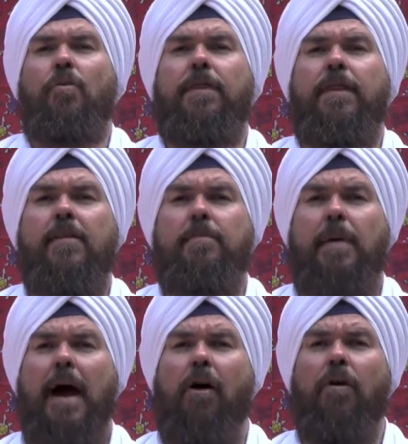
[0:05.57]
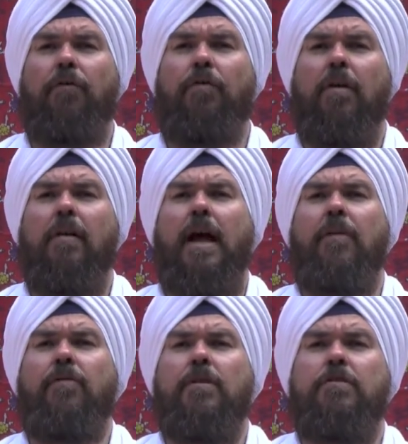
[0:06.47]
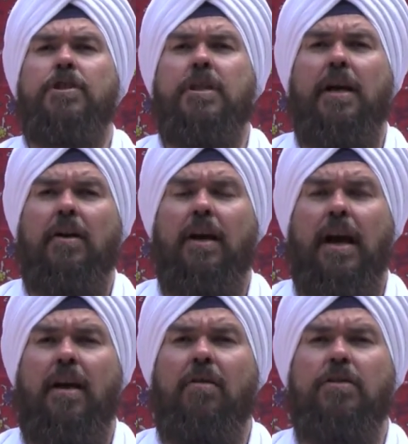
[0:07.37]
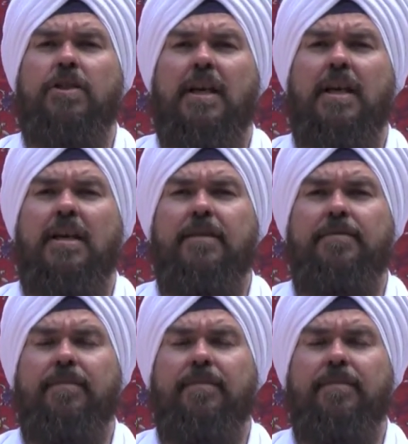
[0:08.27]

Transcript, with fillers: with this powerful evolutionary energy,